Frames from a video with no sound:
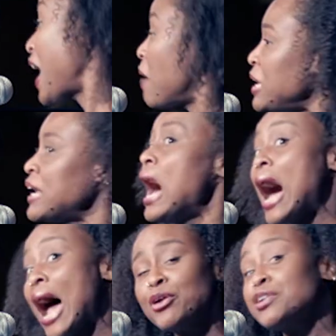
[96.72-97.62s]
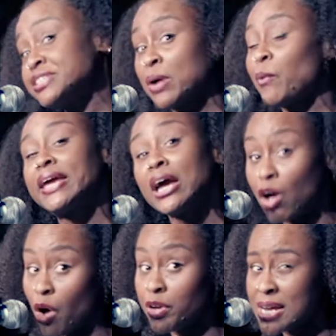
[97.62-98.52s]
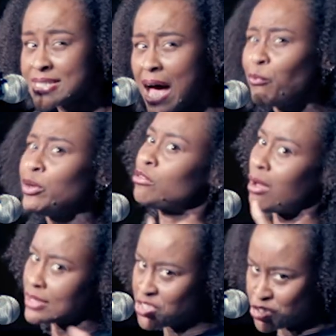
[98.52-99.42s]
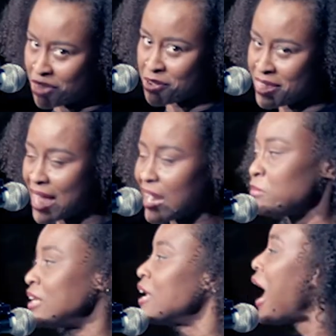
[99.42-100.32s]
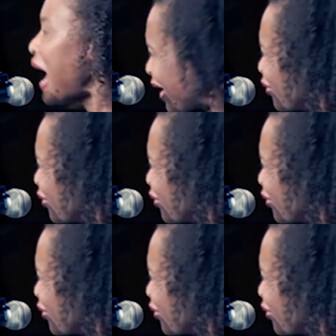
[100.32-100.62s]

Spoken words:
I mean, I don't understand why I can't call you guys that when you call each other that. I mean, I don't